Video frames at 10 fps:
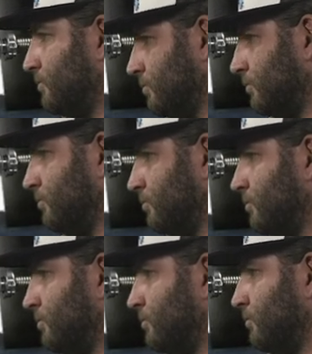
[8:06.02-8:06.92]

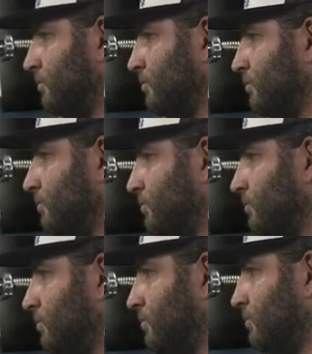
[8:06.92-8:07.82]

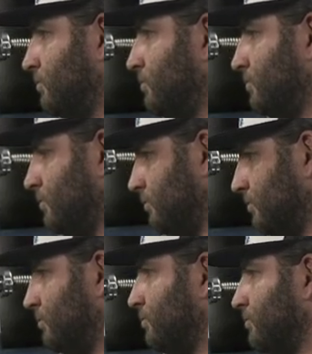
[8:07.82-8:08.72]

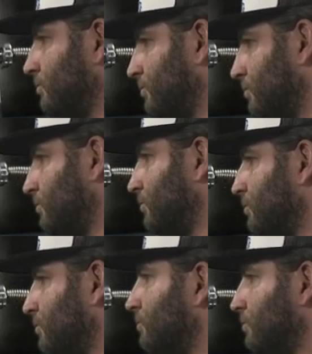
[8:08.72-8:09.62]
(not speaking)